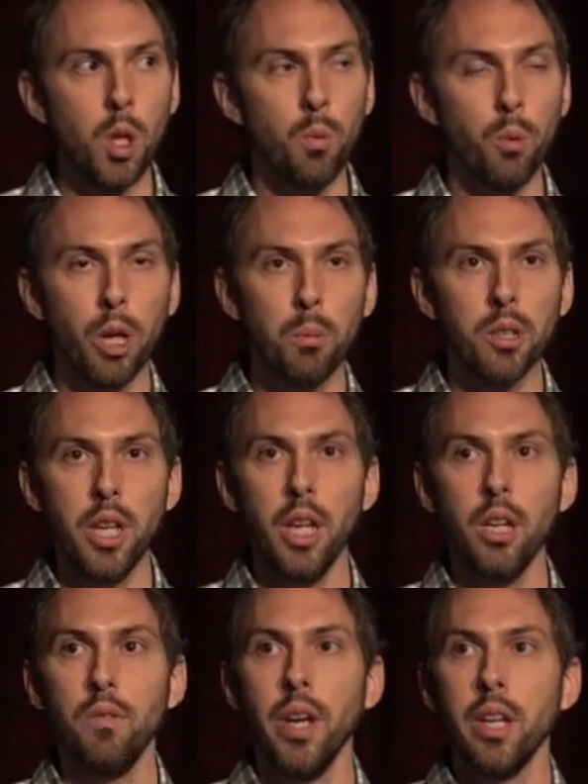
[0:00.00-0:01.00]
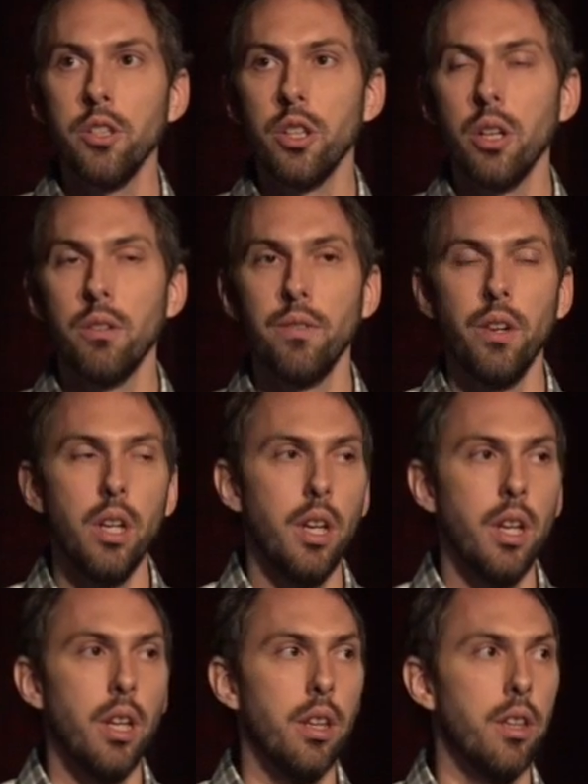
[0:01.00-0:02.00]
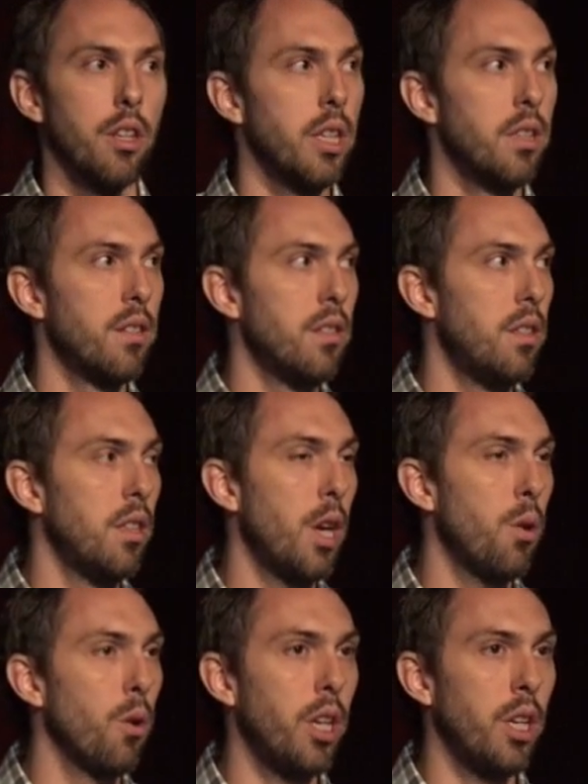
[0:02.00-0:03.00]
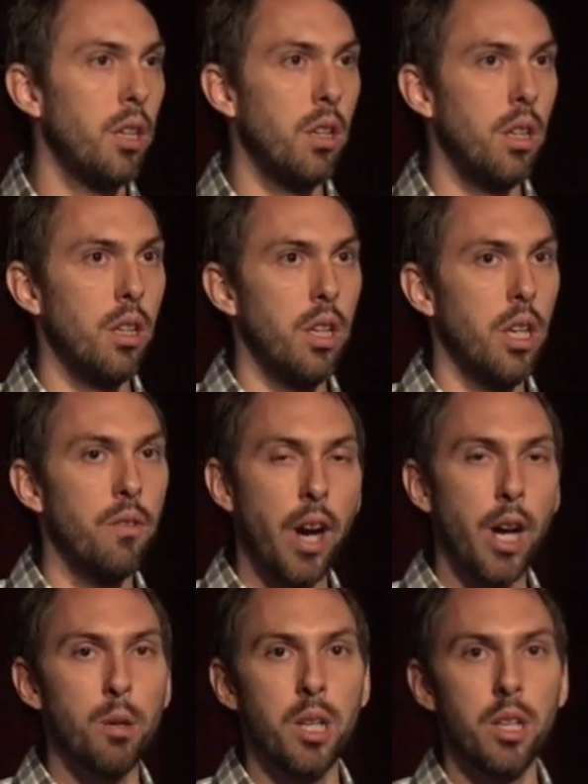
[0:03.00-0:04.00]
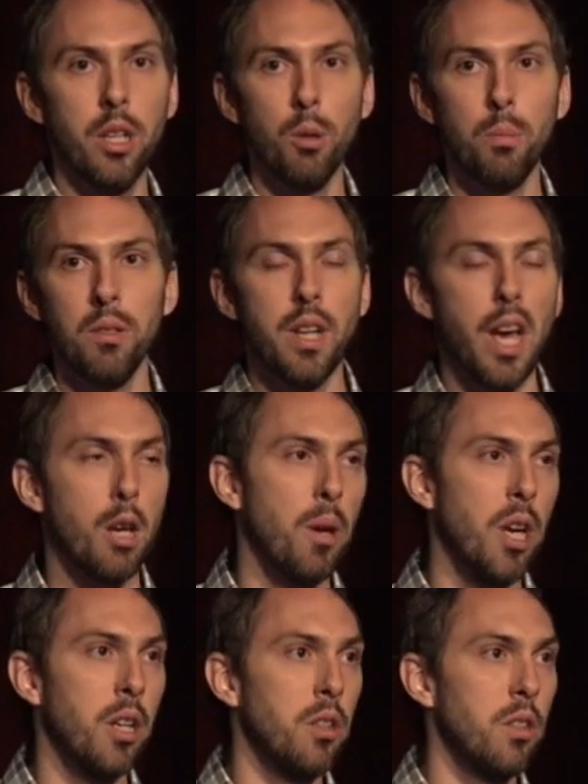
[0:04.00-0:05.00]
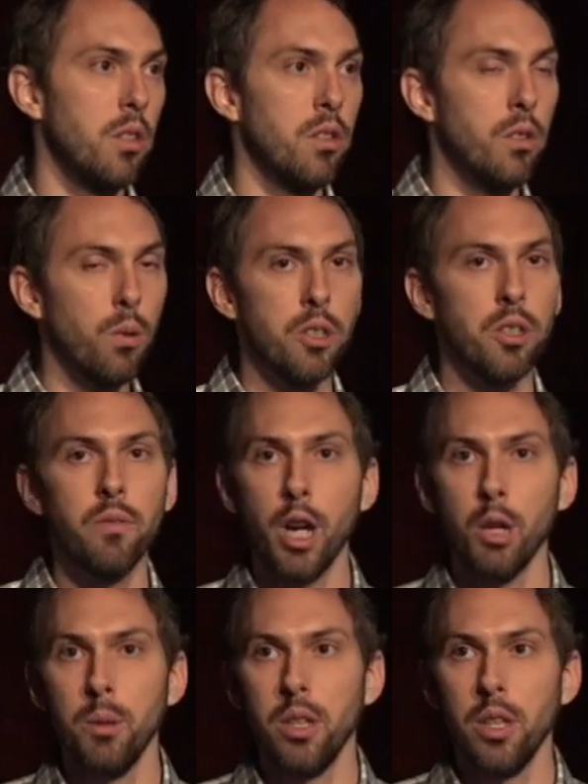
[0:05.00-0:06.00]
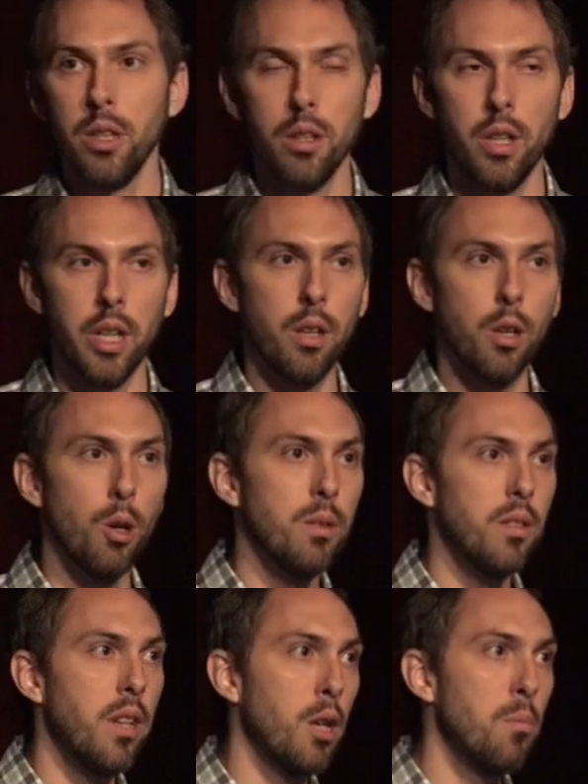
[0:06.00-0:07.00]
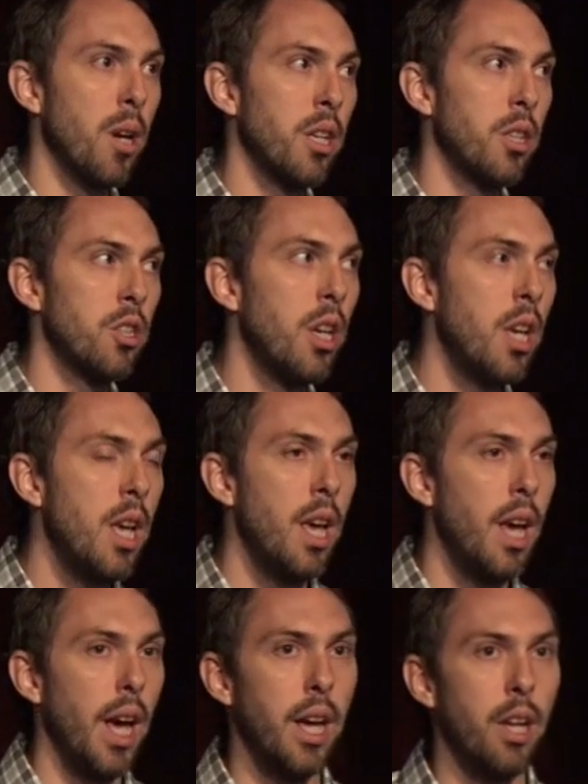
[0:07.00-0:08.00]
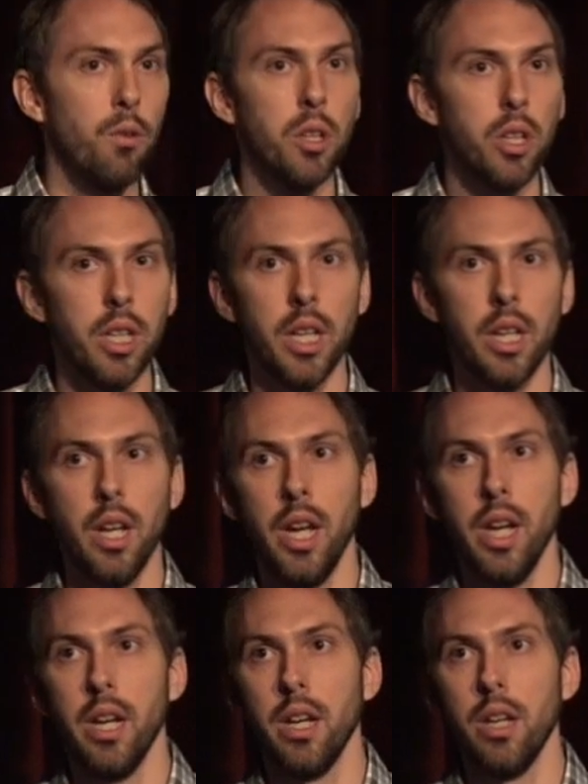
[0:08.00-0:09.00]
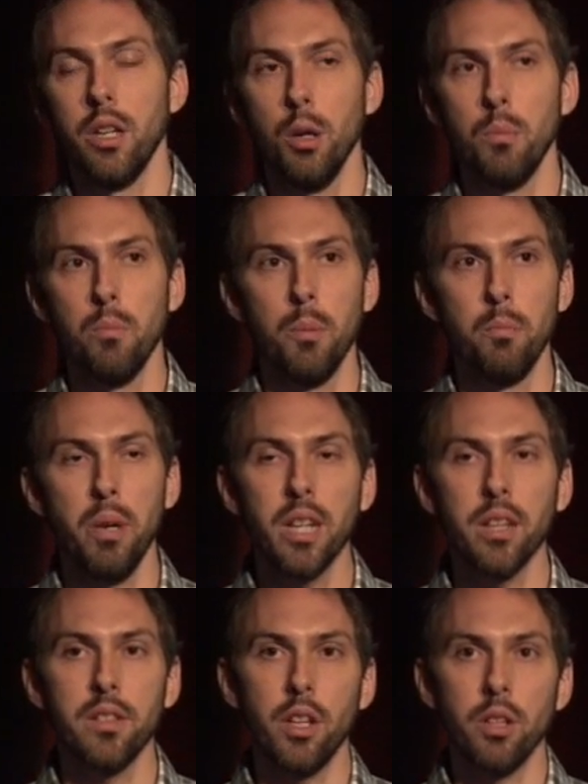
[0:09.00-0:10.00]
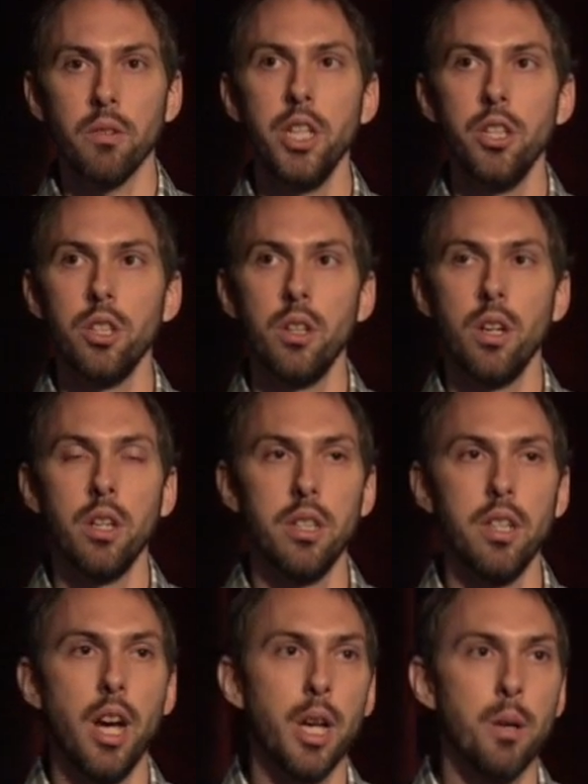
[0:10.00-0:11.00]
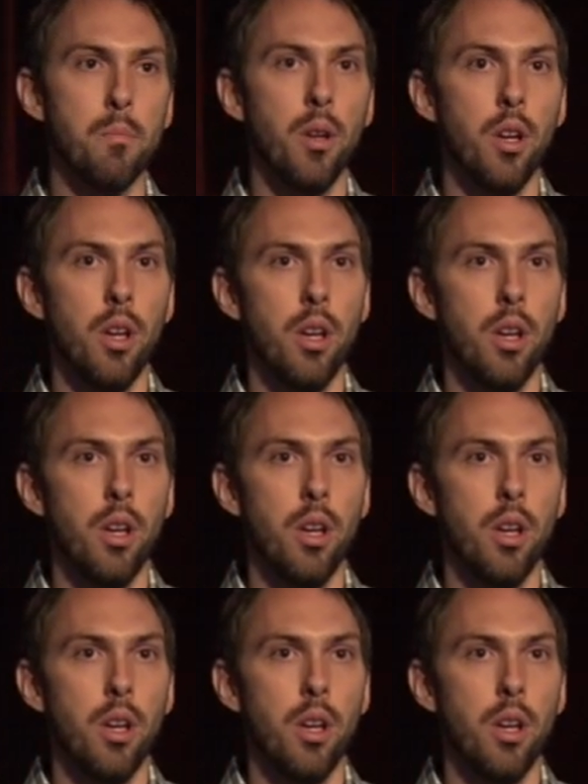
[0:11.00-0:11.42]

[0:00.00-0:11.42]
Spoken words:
We're able to take advantage of their existing networking environment that OpenStack managed, the storage environment that OpenStack managed, and really get a big acceleration on the time